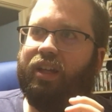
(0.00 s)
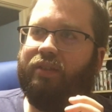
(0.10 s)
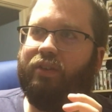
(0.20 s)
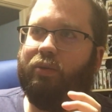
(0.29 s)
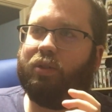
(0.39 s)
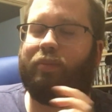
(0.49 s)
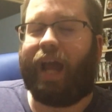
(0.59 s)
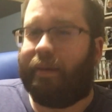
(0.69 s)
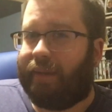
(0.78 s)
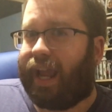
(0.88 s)
it was
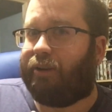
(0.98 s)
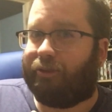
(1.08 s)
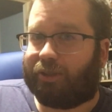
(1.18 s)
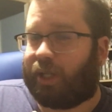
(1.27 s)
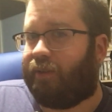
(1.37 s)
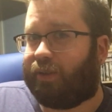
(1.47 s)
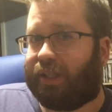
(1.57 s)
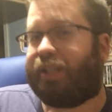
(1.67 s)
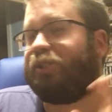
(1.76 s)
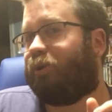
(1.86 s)
Batman who discovered
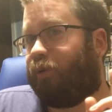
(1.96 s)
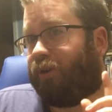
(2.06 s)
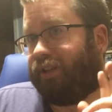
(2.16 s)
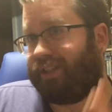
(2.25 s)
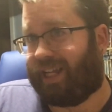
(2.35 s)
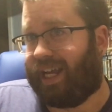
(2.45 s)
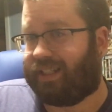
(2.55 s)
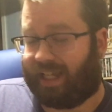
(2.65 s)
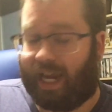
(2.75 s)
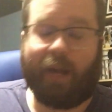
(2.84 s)
this, or in this
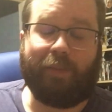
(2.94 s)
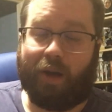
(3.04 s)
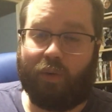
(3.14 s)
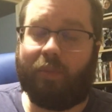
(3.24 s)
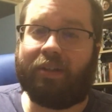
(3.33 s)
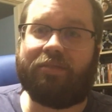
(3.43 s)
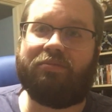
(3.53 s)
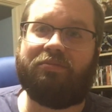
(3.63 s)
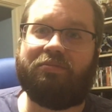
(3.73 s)
case, Kate, Batwoman,